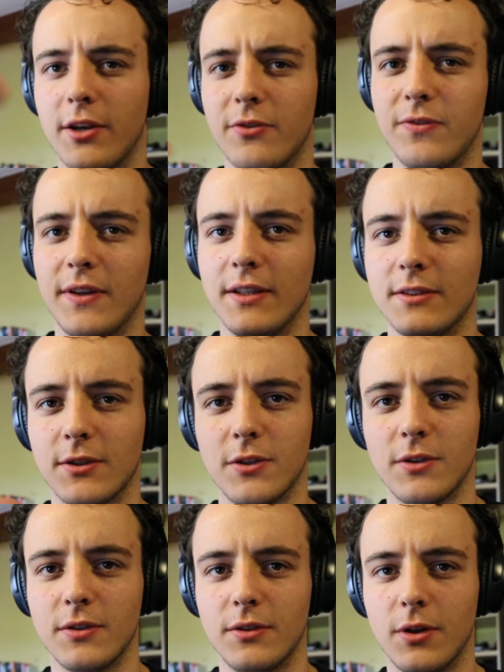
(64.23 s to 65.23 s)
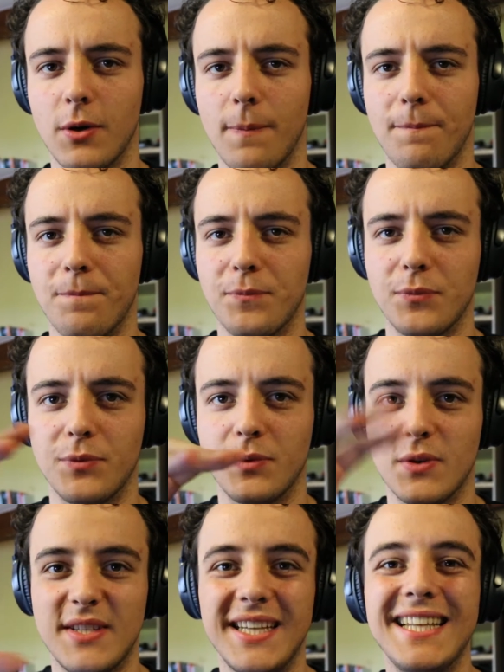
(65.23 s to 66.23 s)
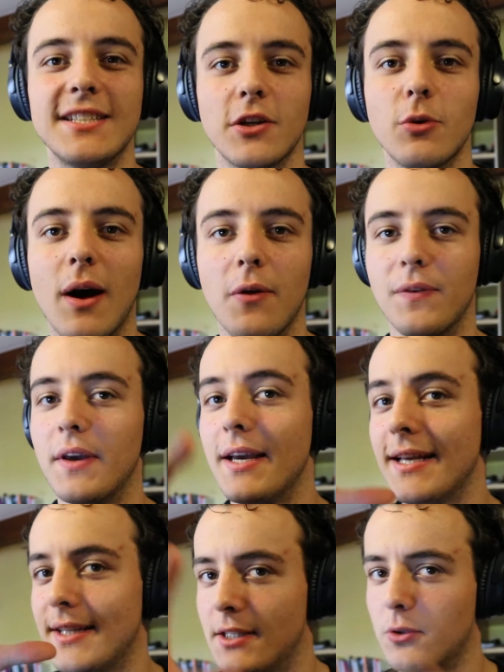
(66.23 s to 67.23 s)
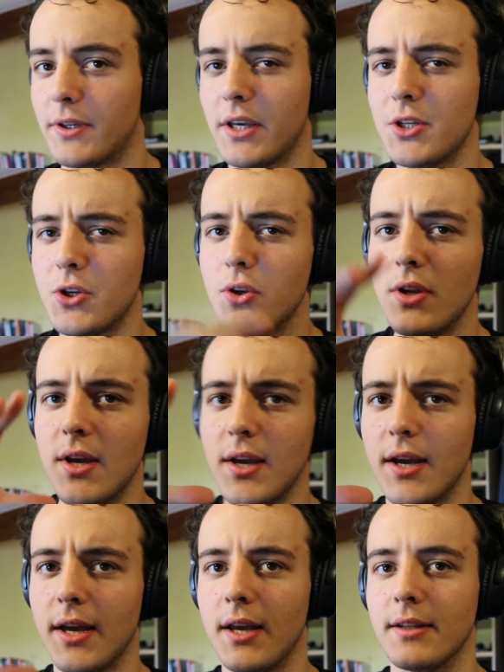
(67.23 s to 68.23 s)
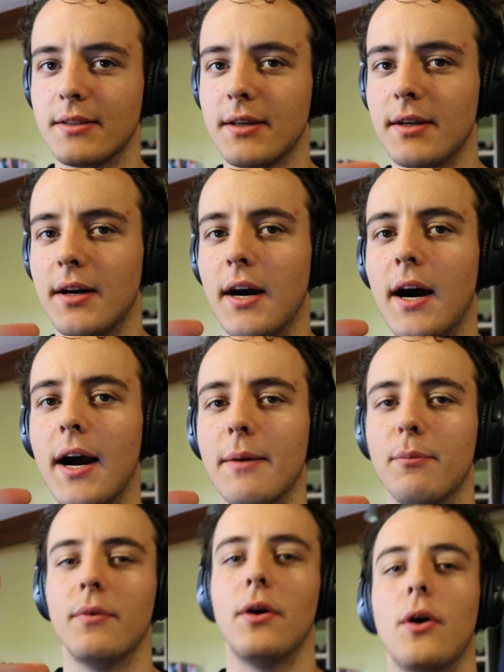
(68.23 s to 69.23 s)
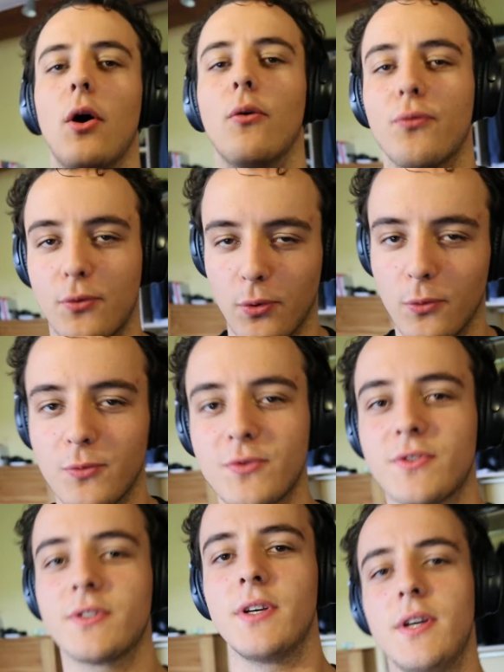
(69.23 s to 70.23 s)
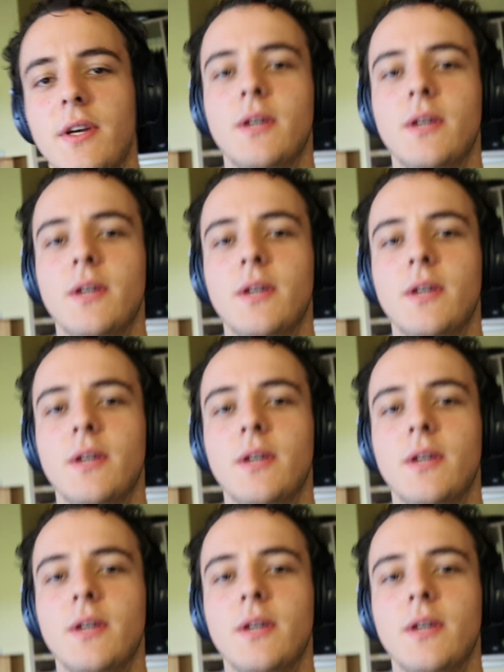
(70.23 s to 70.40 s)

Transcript: and the things, uh, the, um, the cities around that location and I'm of course